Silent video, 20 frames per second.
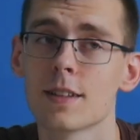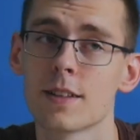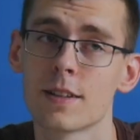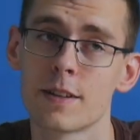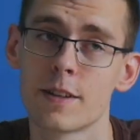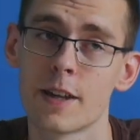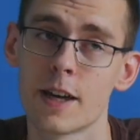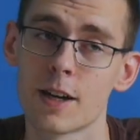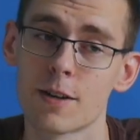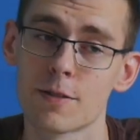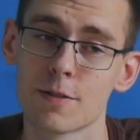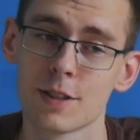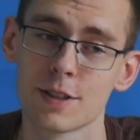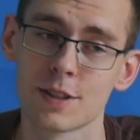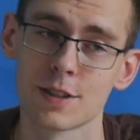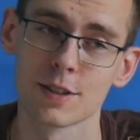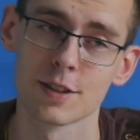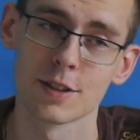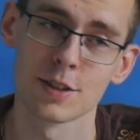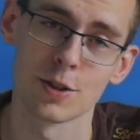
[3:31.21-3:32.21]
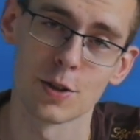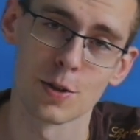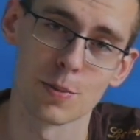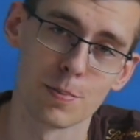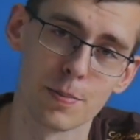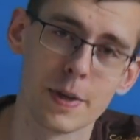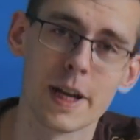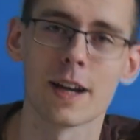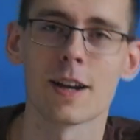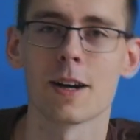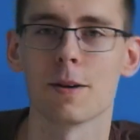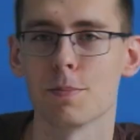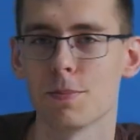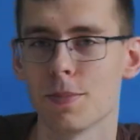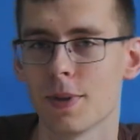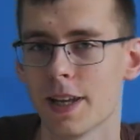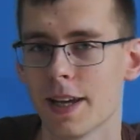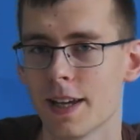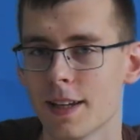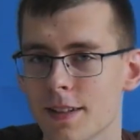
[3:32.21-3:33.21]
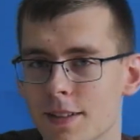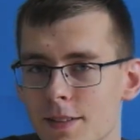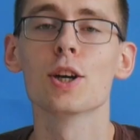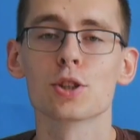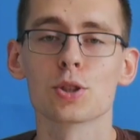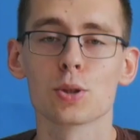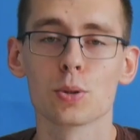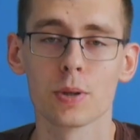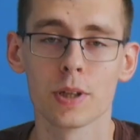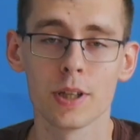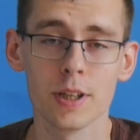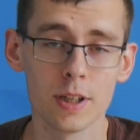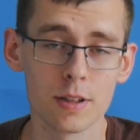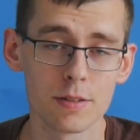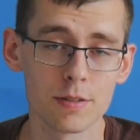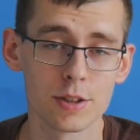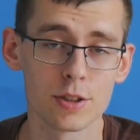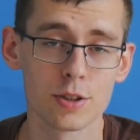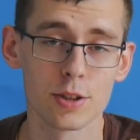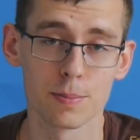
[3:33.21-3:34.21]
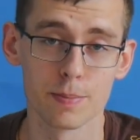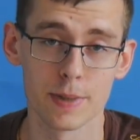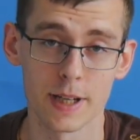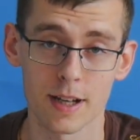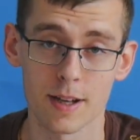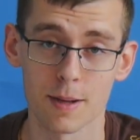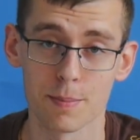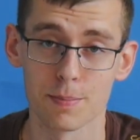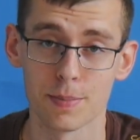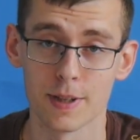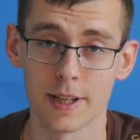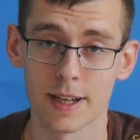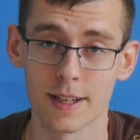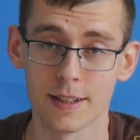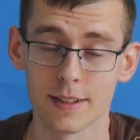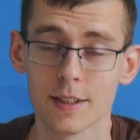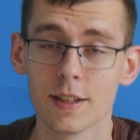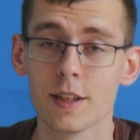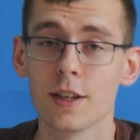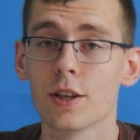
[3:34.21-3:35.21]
there is your backup plan. So here is your backup plan.